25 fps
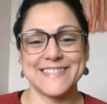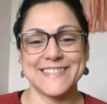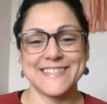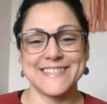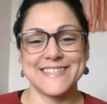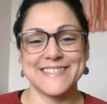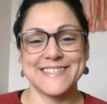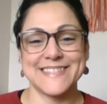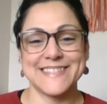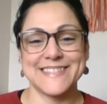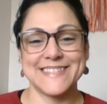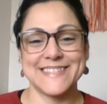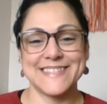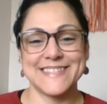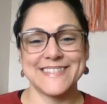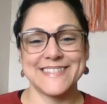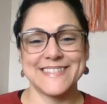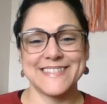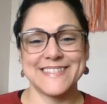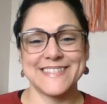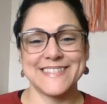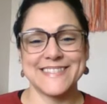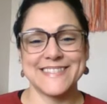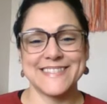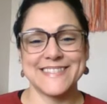
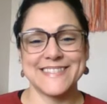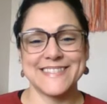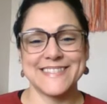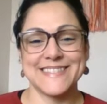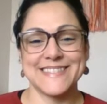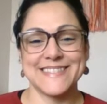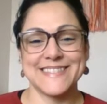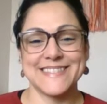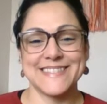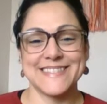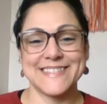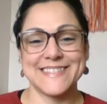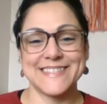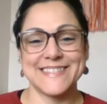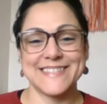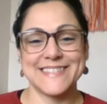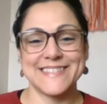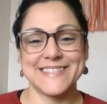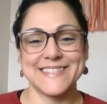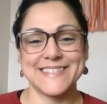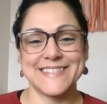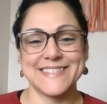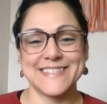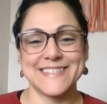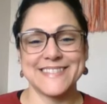
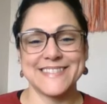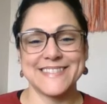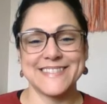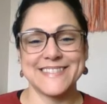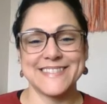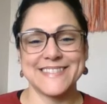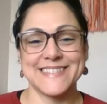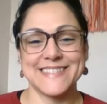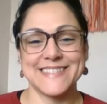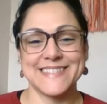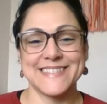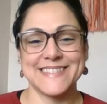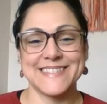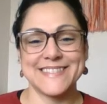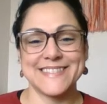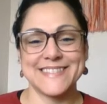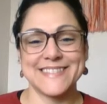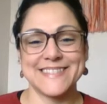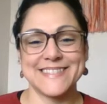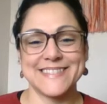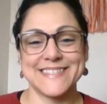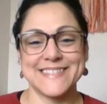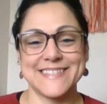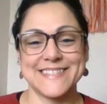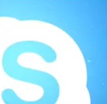
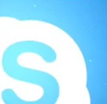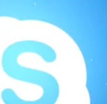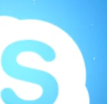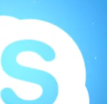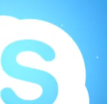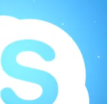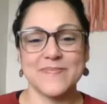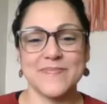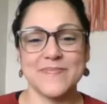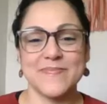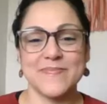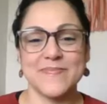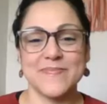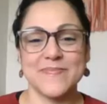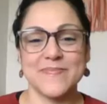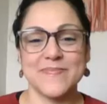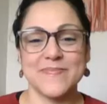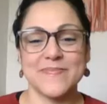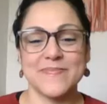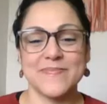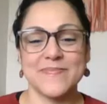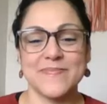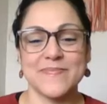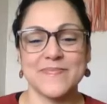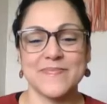
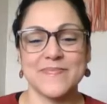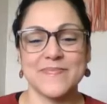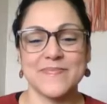[no speech]